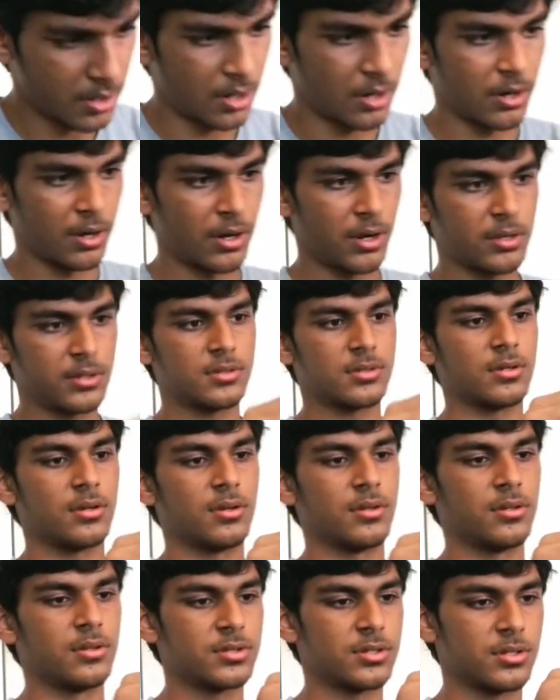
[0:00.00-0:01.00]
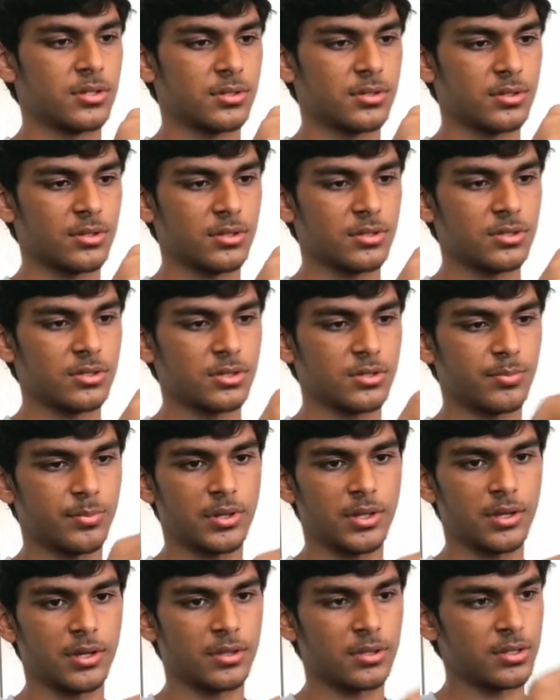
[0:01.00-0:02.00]
All right, so let's just
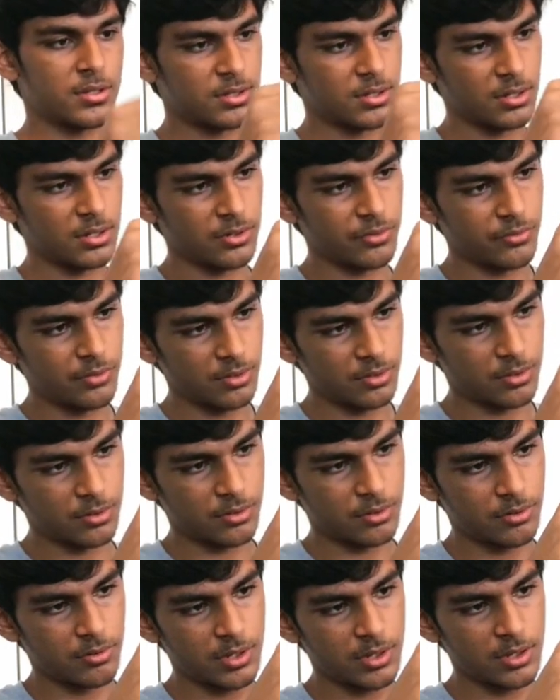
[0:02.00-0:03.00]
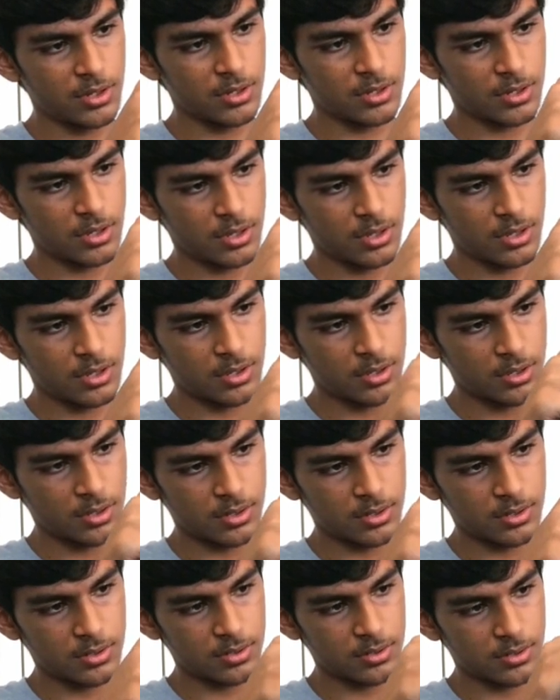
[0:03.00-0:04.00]
plug this in real quick.
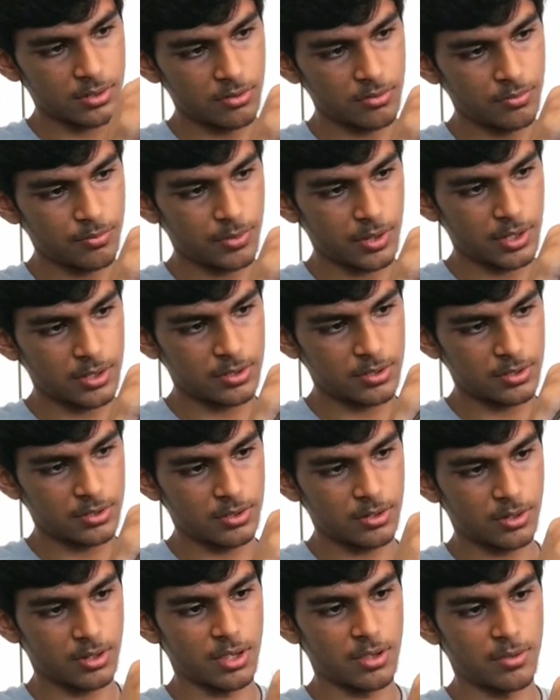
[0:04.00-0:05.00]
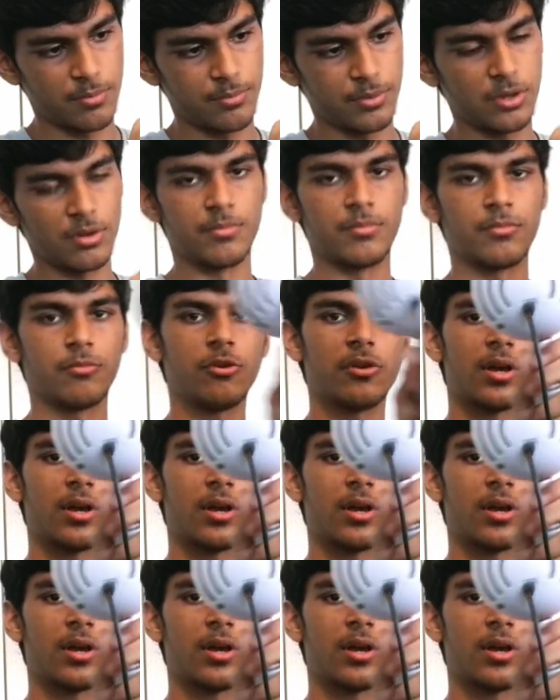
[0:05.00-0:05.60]
And okay, boom, we